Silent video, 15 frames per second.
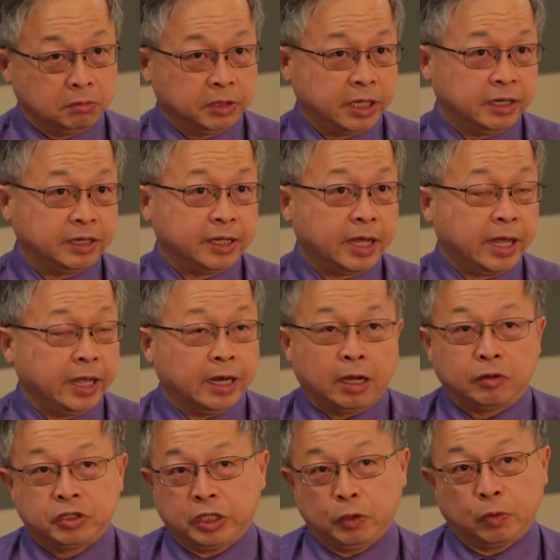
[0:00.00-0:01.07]
10K and
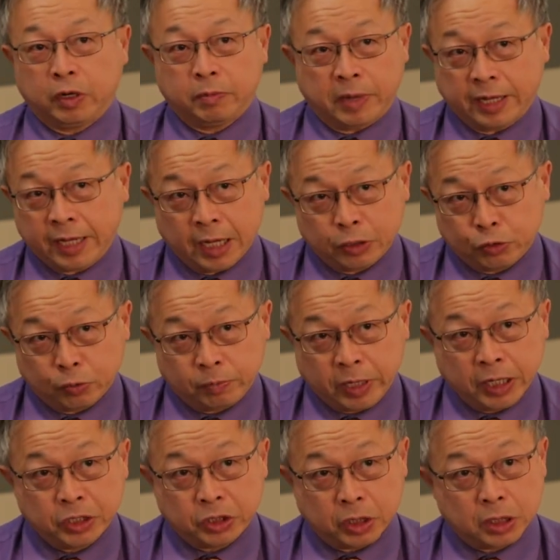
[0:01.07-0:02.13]
I'll see one of my cancer
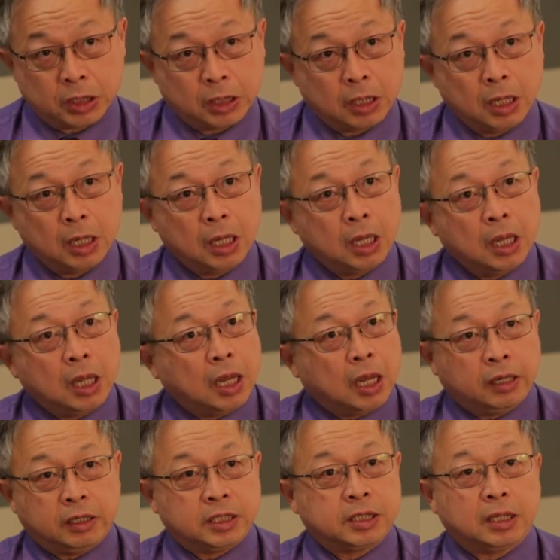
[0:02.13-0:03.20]
patients
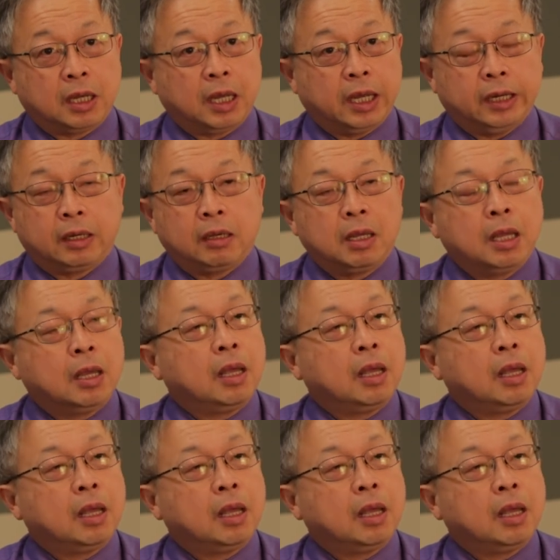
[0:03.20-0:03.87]
on the side.